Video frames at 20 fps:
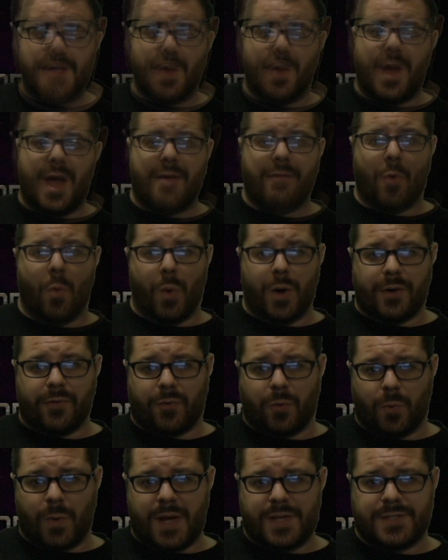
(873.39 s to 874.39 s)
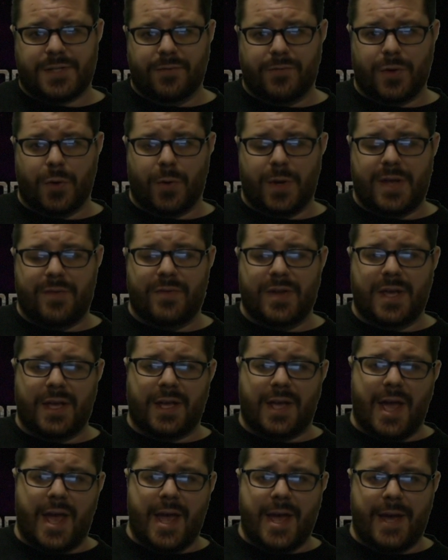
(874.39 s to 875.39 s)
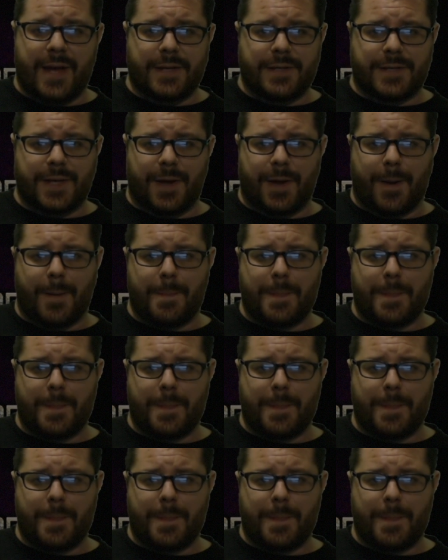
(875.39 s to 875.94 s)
So have a wonderful rest of your evening, and